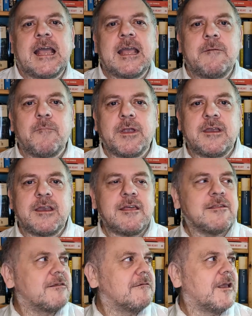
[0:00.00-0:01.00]
It, but it
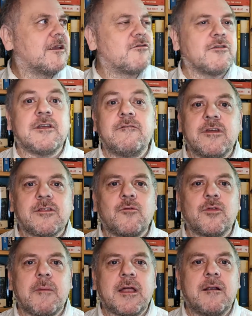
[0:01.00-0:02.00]
is alliterative. It's
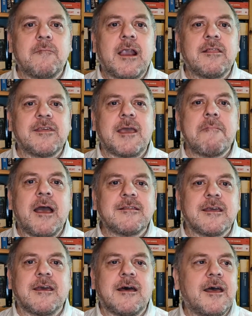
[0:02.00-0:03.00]
called The Malinsay
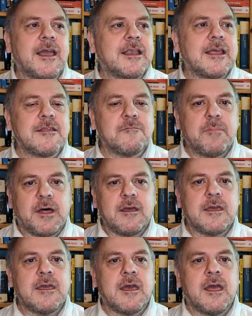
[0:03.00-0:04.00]
Massacre. It is
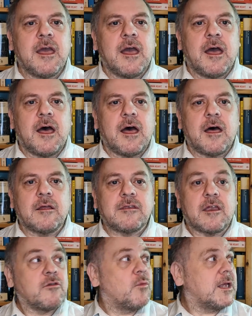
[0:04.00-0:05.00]
by uh,
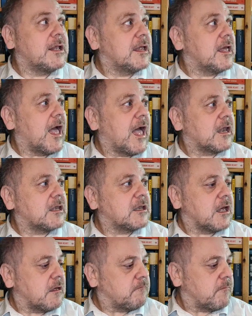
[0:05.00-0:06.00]
Dennis Wheatley
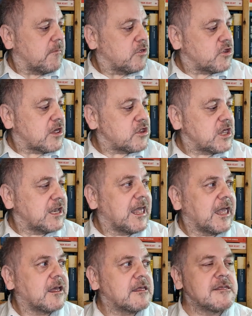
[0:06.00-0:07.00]
and um, J.G.
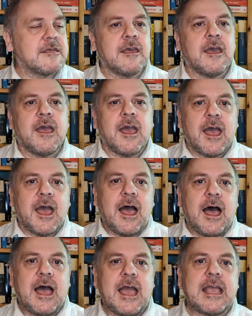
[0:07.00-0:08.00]
Links.
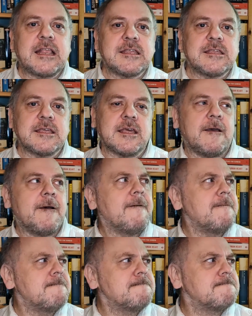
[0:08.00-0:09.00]
It's,
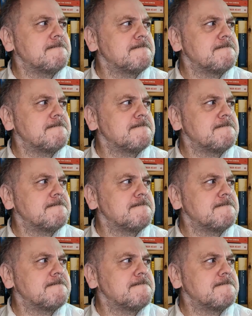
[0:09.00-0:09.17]
um,